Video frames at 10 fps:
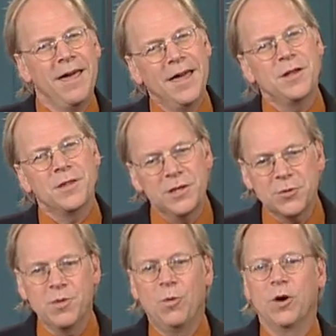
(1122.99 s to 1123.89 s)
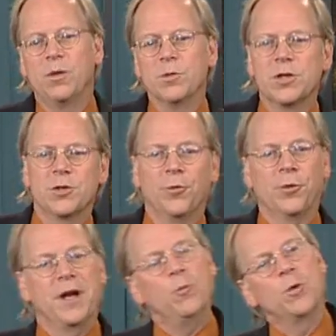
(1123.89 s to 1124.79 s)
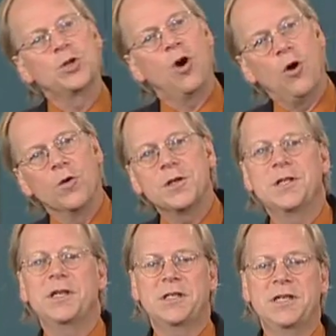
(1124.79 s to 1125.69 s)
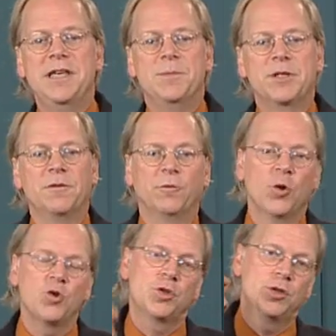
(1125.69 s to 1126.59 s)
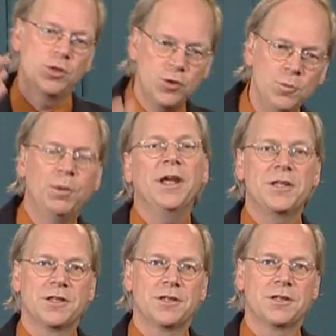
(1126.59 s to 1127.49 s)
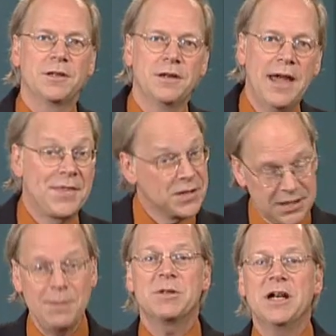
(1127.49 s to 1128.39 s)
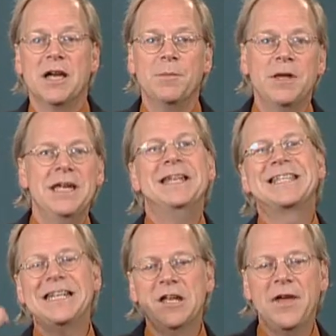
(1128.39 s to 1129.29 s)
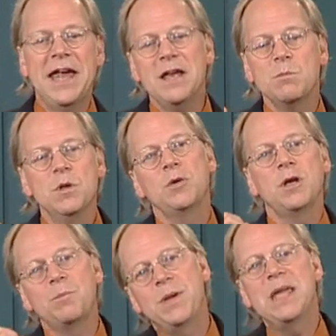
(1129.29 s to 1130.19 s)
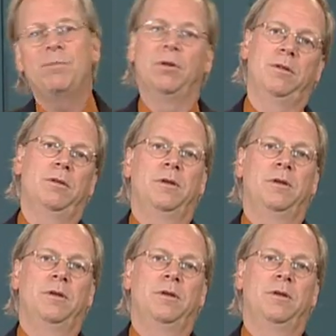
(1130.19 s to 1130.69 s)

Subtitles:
And this remarkable story in which all 6 teams converged to 2 places at the same time in a city of 8 million people